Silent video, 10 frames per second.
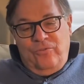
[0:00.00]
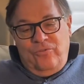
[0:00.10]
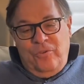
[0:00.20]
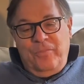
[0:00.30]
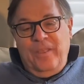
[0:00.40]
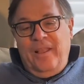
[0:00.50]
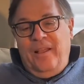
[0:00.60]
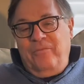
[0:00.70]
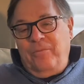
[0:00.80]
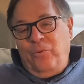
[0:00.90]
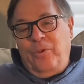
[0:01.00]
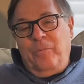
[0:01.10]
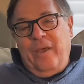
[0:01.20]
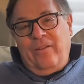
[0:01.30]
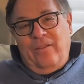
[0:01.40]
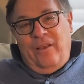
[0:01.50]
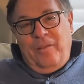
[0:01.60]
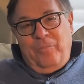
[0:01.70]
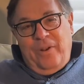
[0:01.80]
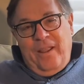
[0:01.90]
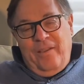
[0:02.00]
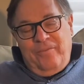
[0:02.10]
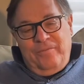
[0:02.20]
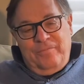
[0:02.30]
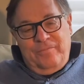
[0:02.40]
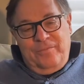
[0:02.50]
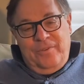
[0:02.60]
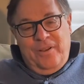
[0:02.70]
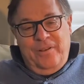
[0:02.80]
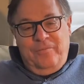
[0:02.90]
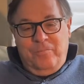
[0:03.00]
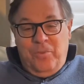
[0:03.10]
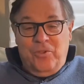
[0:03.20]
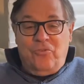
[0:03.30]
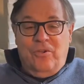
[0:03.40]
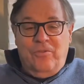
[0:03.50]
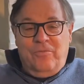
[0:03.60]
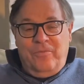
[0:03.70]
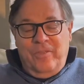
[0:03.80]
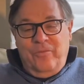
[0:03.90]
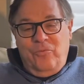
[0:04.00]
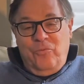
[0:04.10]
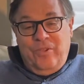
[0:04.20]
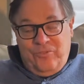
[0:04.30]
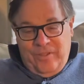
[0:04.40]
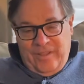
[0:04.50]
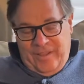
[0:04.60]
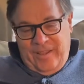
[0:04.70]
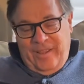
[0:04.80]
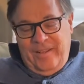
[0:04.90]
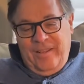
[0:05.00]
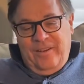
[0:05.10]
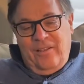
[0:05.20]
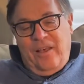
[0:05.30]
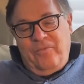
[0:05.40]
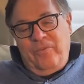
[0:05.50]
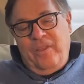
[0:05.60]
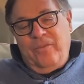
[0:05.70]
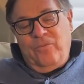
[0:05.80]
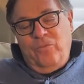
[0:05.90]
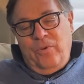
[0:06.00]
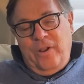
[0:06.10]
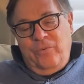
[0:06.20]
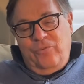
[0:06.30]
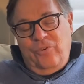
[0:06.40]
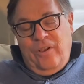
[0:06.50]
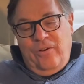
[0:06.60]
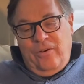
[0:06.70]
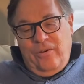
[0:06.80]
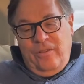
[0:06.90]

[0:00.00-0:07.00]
Something I've thought about a lot, but I haven't done much of recently. I did a lot of it when I was younger.